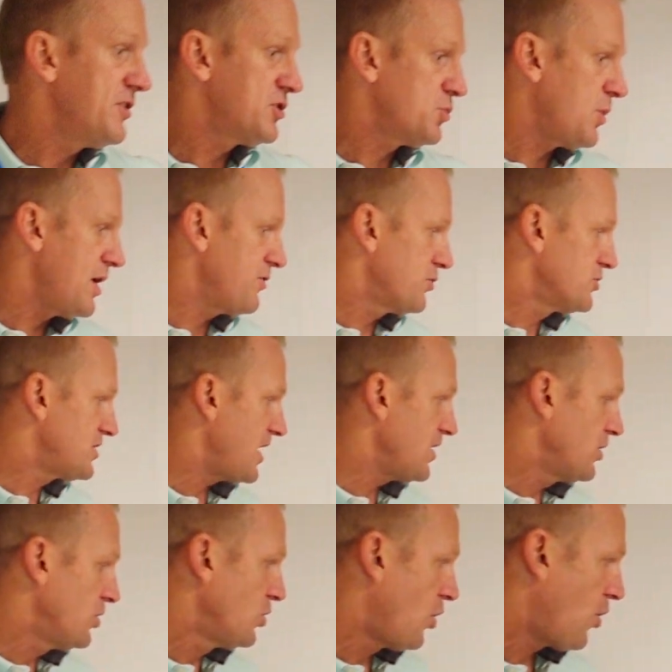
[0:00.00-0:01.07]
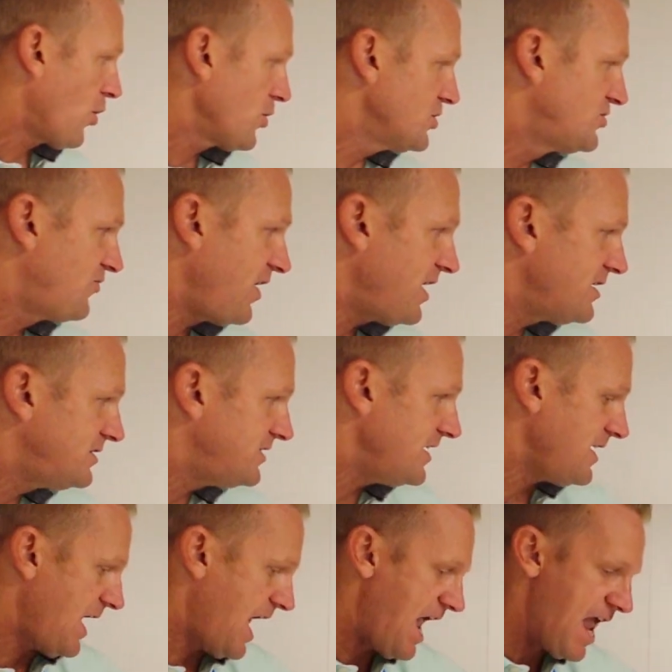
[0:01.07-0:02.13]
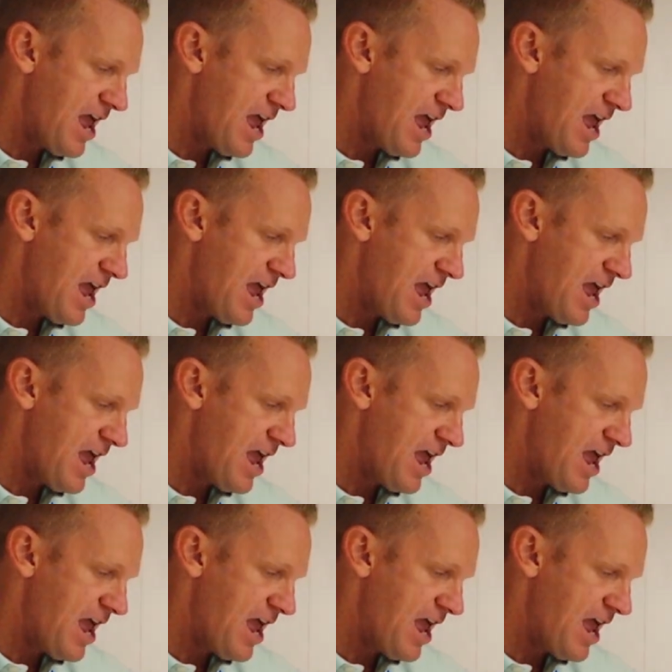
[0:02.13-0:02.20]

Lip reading: this way, there's a large vanity.